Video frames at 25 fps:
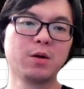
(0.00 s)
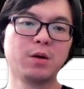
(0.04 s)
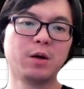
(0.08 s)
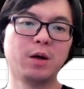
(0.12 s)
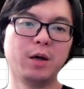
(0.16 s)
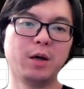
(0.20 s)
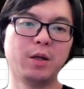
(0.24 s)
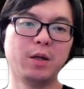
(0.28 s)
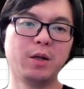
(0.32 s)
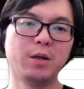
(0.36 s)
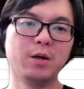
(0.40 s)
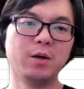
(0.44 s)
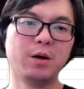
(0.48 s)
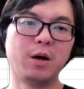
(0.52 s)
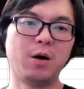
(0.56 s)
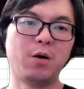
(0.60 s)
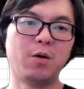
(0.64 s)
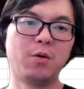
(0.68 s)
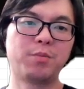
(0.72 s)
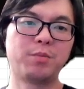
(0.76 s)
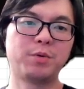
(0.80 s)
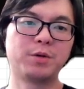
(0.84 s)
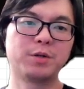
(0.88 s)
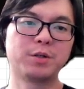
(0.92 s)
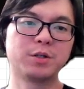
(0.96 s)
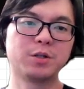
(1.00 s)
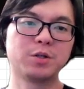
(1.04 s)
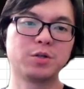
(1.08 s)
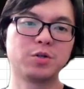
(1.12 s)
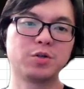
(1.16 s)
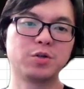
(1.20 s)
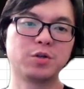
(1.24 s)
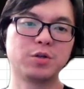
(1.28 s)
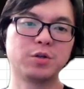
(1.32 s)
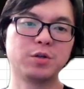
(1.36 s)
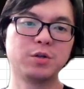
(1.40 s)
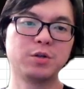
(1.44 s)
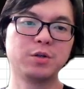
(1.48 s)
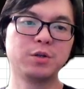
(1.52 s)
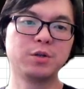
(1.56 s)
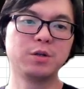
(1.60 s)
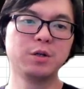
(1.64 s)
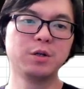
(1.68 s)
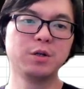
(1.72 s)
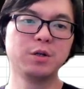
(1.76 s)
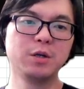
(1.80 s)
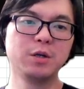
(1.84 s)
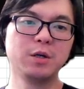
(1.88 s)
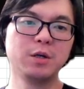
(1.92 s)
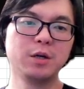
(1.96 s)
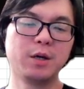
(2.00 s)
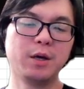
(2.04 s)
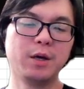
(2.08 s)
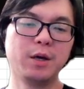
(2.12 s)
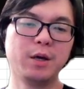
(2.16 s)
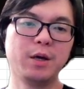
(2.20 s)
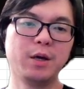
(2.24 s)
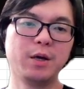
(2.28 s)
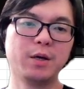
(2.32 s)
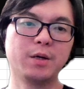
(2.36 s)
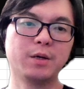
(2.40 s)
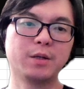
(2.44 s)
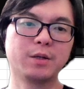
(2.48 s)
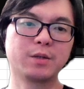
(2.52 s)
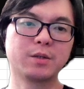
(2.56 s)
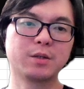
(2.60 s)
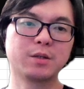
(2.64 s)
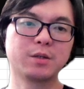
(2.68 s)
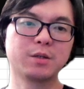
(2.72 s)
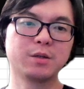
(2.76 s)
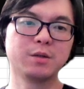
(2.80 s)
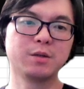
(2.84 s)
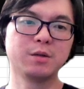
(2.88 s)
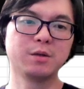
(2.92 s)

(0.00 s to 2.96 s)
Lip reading: and our position is